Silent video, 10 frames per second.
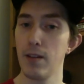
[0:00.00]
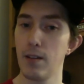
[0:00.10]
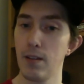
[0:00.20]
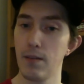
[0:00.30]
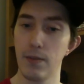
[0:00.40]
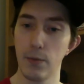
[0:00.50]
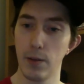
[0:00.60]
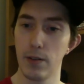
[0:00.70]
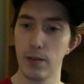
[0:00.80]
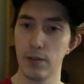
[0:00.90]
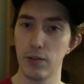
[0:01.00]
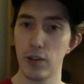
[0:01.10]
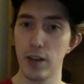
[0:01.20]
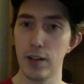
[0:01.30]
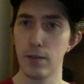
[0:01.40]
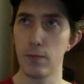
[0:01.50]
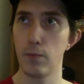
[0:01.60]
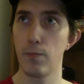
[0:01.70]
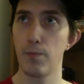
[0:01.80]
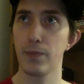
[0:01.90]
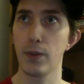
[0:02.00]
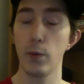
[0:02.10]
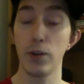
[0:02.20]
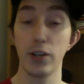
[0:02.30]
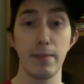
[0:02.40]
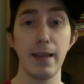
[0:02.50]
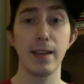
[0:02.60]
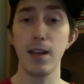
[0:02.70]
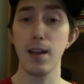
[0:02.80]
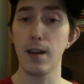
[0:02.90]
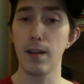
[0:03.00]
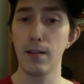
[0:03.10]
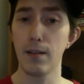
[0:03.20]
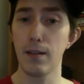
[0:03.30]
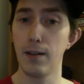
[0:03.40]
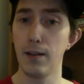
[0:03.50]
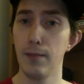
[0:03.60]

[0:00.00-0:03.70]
If it was, Jason would just be a kid uh,